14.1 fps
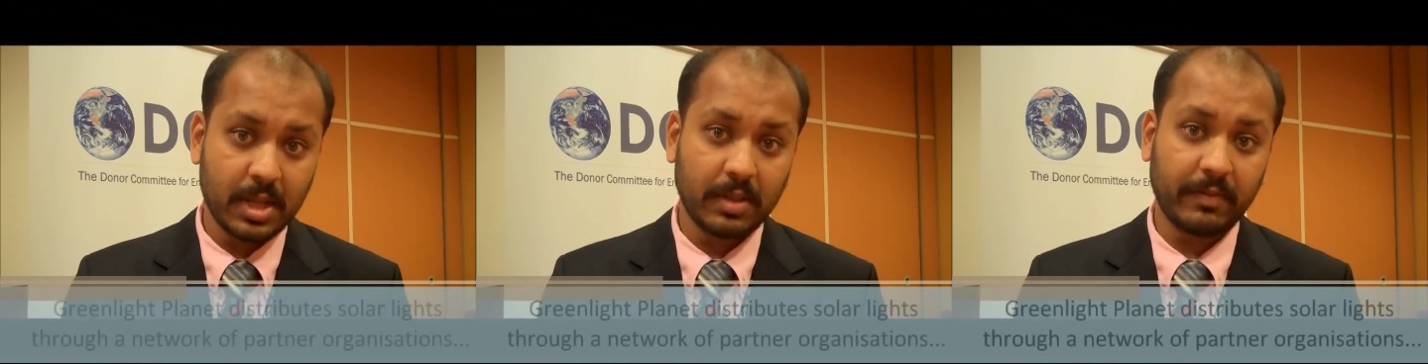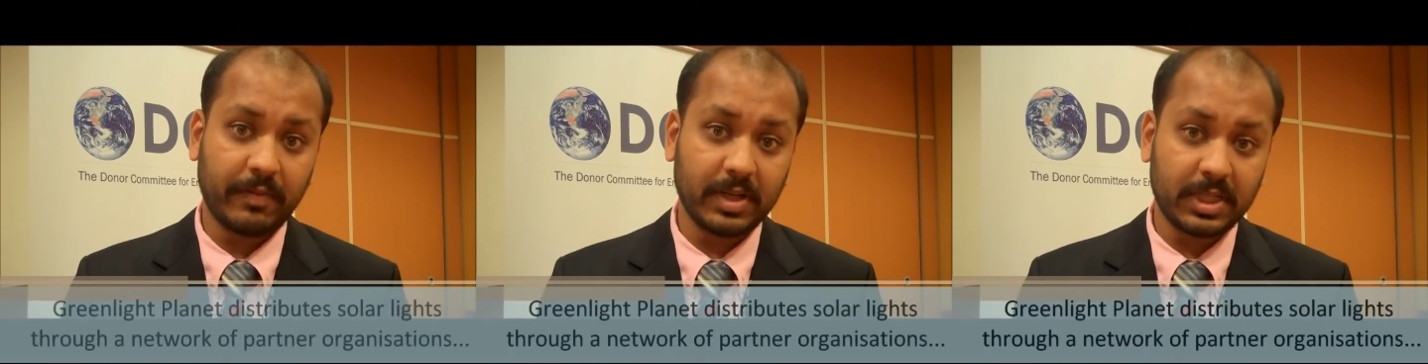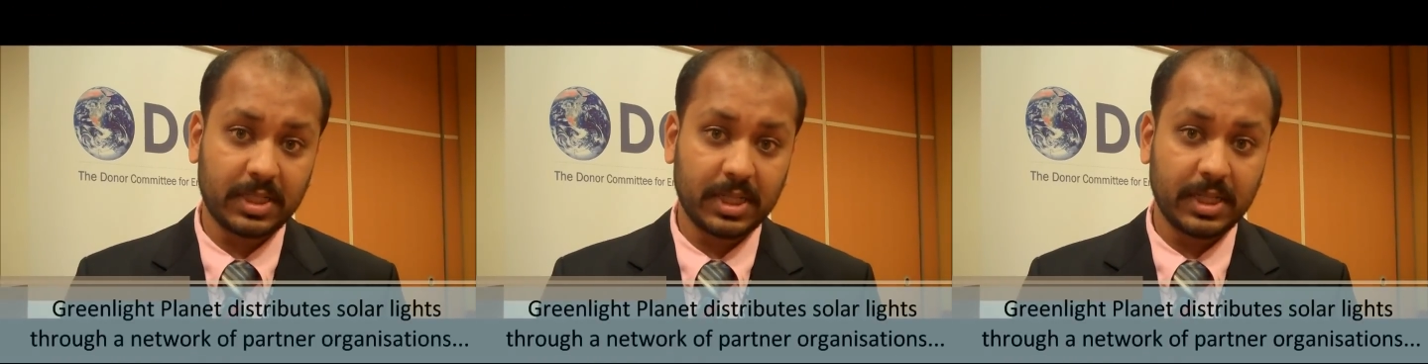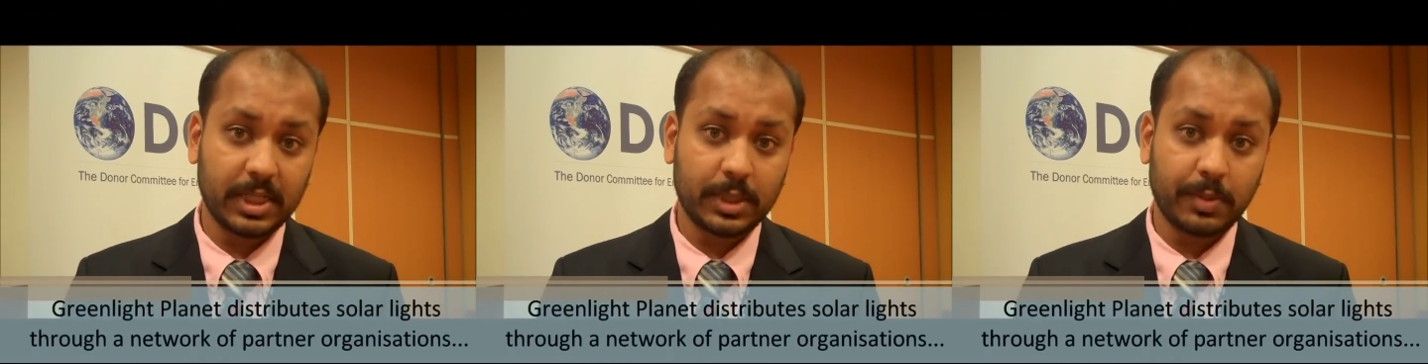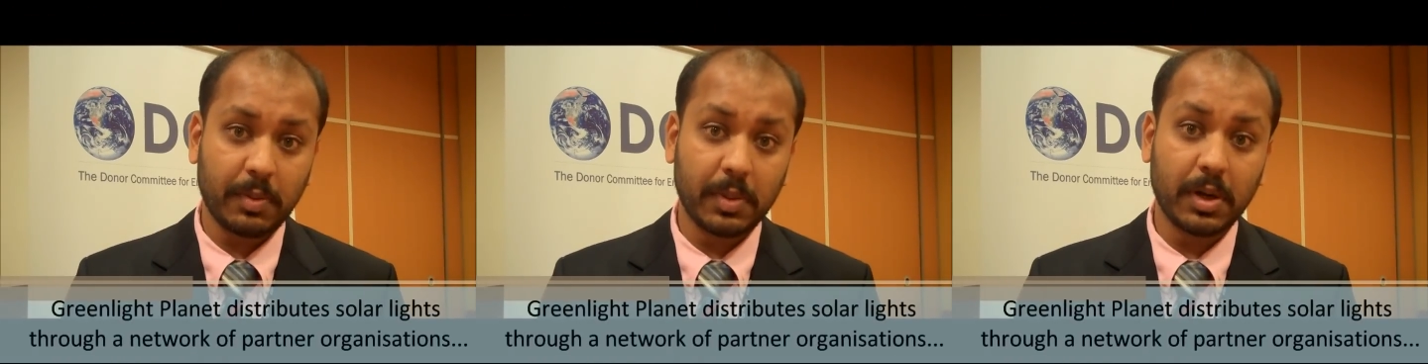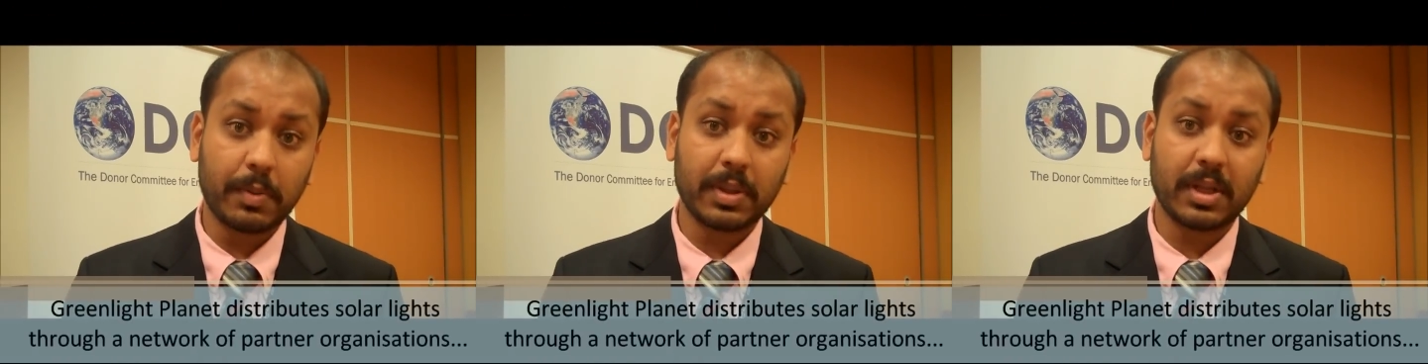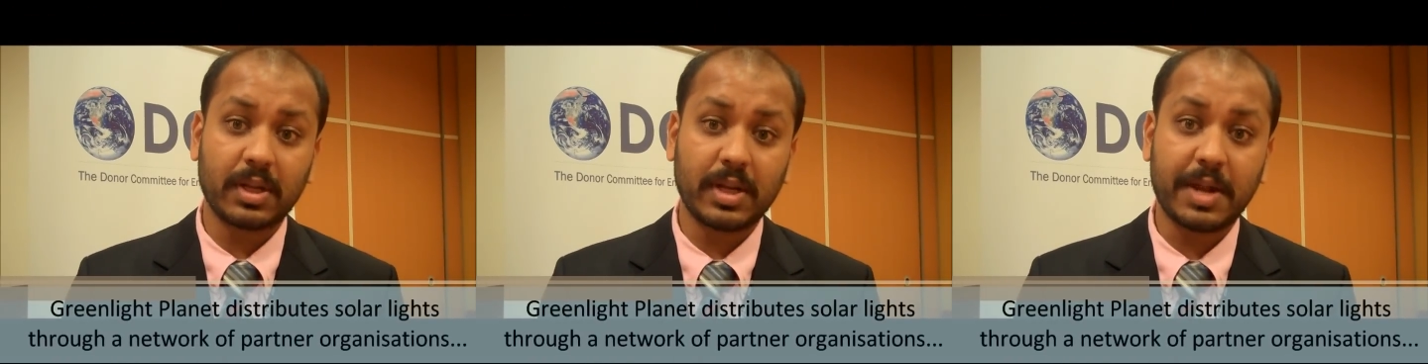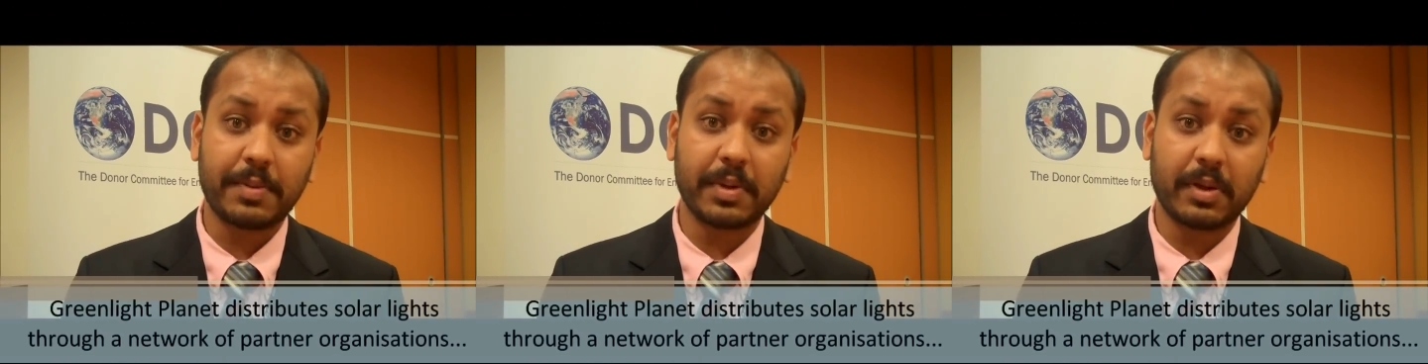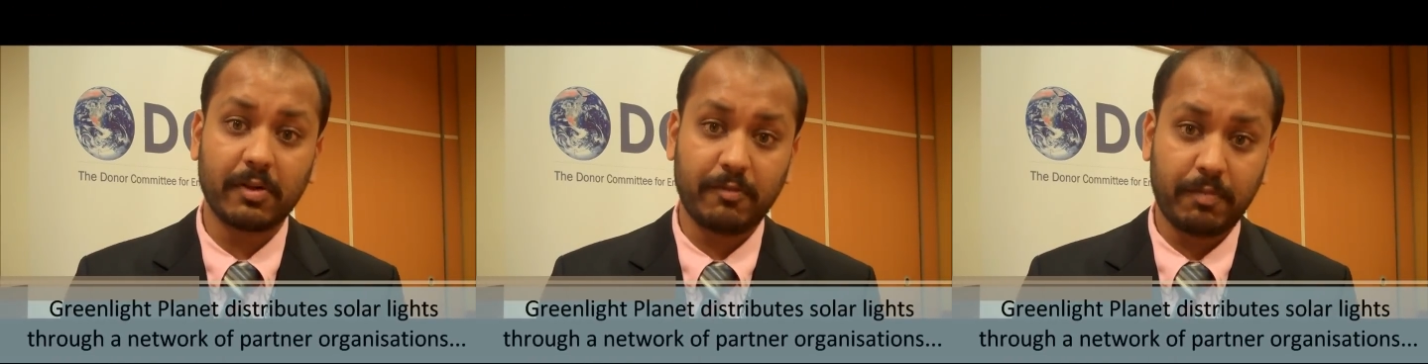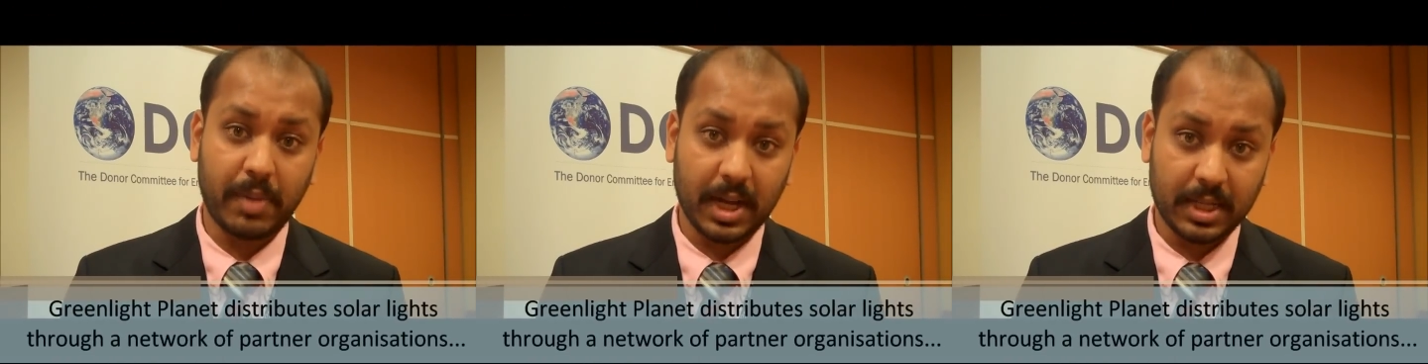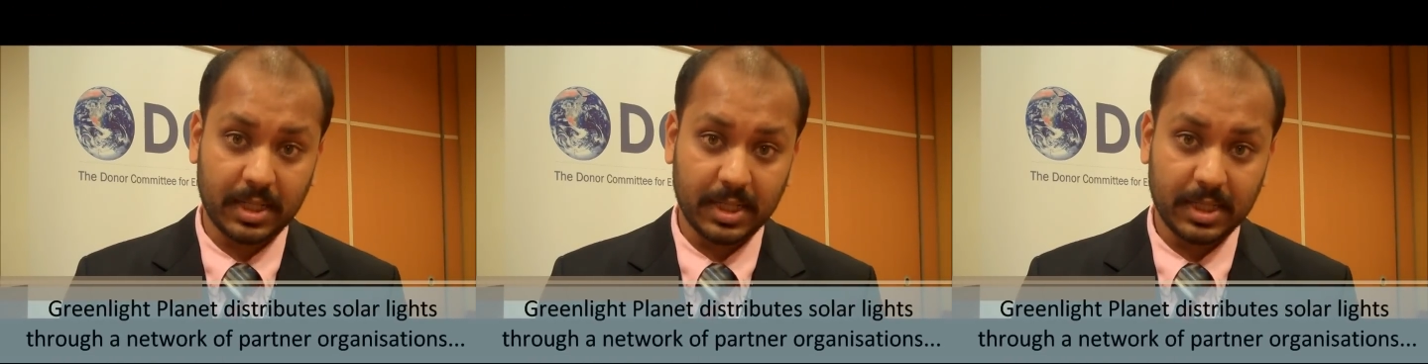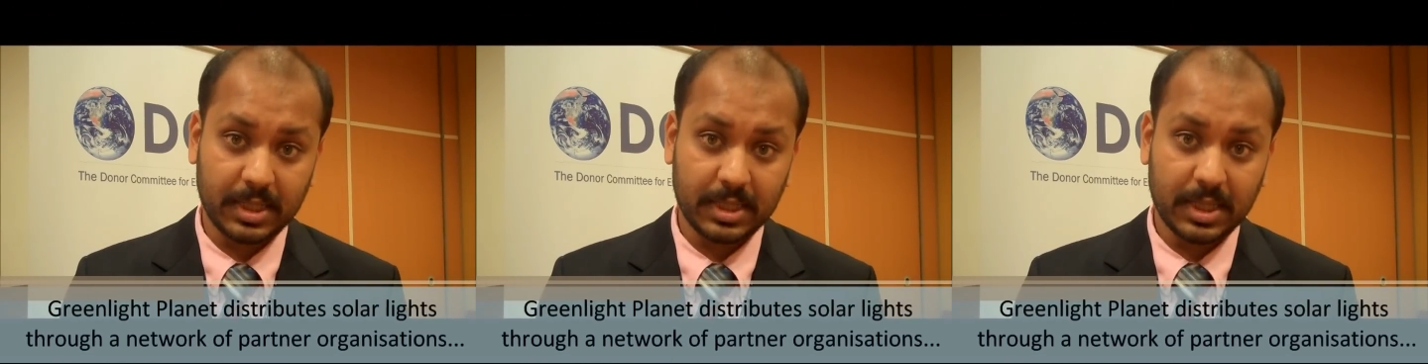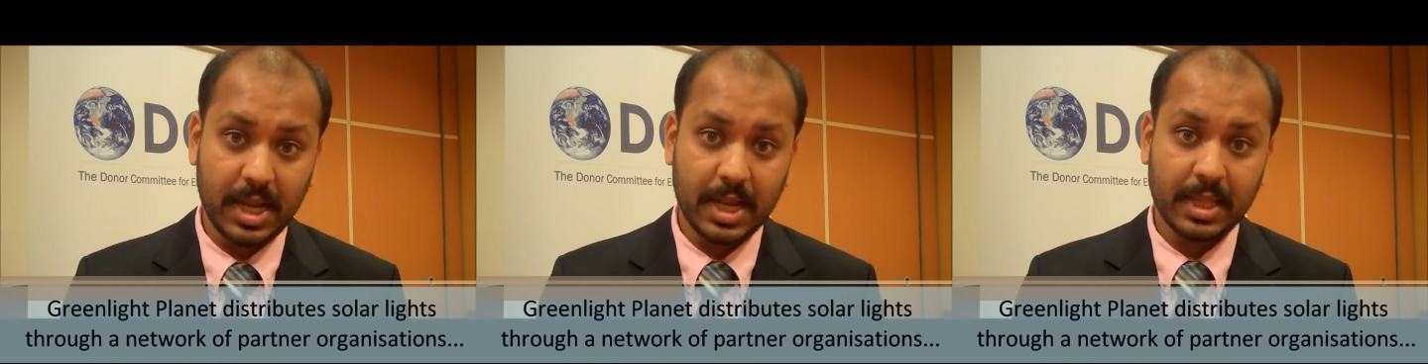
The first is we work with a network of partners